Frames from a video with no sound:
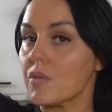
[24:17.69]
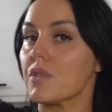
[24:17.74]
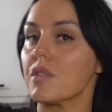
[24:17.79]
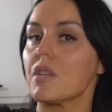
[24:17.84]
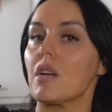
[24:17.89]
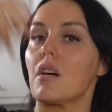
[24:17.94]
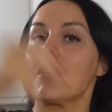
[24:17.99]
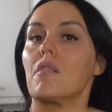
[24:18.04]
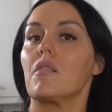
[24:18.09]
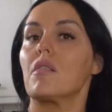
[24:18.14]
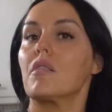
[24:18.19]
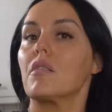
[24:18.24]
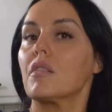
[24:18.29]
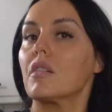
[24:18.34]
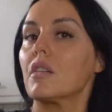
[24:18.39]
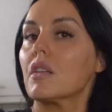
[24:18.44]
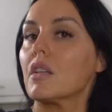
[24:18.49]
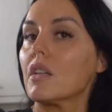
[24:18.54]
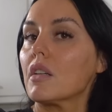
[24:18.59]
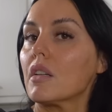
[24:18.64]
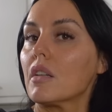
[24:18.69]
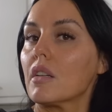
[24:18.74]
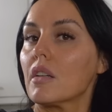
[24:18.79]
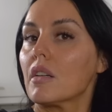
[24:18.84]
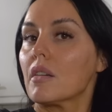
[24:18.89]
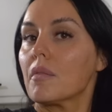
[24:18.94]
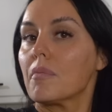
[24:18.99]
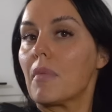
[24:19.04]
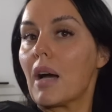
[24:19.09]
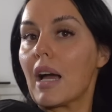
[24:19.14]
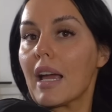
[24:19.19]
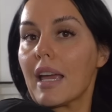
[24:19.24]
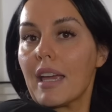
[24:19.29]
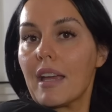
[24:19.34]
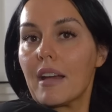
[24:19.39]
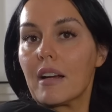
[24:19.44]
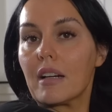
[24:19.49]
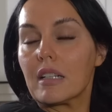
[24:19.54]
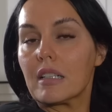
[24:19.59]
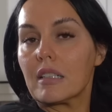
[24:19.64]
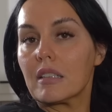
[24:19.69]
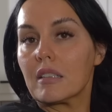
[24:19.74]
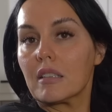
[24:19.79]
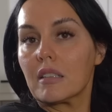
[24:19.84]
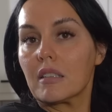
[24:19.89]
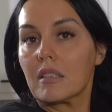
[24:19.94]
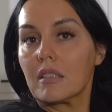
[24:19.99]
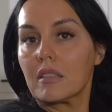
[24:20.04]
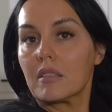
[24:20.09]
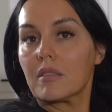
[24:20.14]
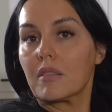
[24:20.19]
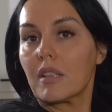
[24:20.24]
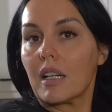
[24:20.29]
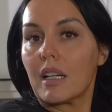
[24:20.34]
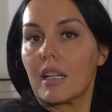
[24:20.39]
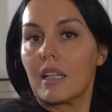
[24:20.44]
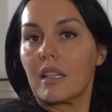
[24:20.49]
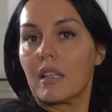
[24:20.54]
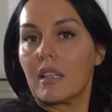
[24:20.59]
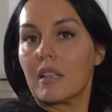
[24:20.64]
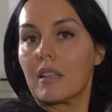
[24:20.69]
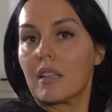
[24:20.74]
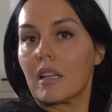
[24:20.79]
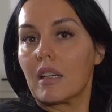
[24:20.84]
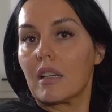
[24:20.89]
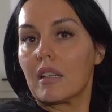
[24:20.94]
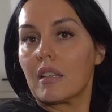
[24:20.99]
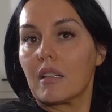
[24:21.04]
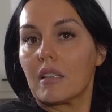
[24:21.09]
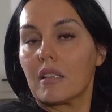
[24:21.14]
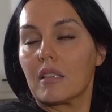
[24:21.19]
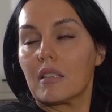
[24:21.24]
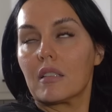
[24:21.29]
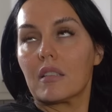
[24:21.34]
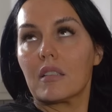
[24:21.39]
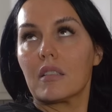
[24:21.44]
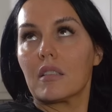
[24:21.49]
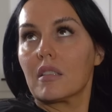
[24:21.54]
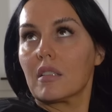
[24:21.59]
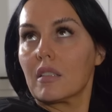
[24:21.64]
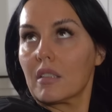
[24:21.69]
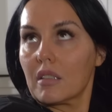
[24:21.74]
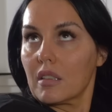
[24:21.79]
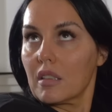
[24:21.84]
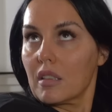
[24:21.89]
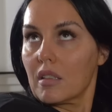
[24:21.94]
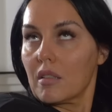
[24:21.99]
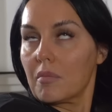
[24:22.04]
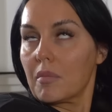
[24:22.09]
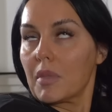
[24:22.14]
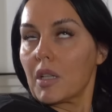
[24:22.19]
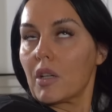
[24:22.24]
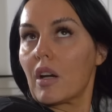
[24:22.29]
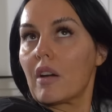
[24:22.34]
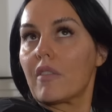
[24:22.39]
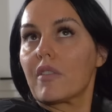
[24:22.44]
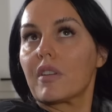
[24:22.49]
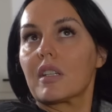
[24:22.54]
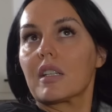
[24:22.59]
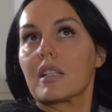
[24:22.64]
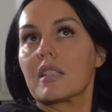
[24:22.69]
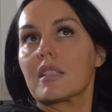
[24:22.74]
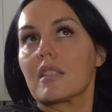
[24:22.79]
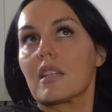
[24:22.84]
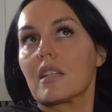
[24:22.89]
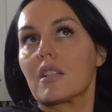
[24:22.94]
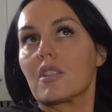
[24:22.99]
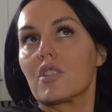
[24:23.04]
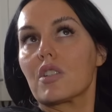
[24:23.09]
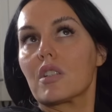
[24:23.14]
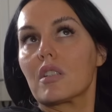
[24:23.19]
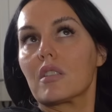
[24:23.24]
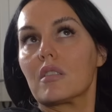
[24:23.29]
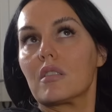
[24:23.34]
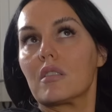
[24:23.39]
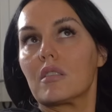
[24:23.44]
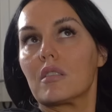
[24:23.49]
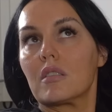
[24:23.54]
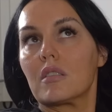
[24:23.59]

So my hair, right, and then you grab an extension,